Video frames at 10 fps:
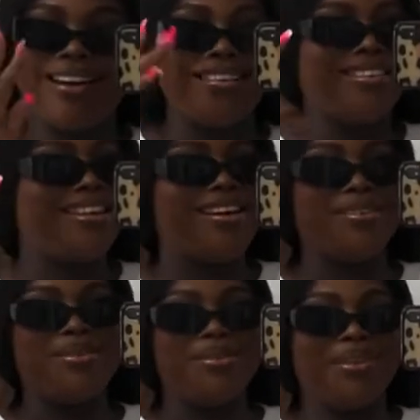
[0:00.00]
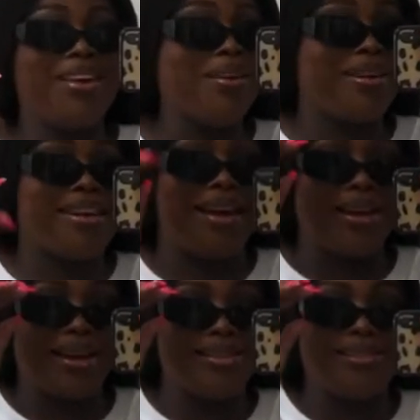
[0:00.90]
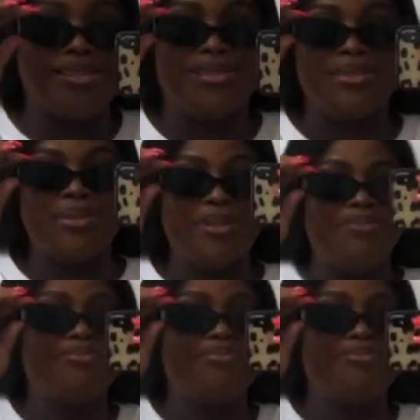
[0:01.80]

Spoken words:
can't hear you. Okay, I can't see you.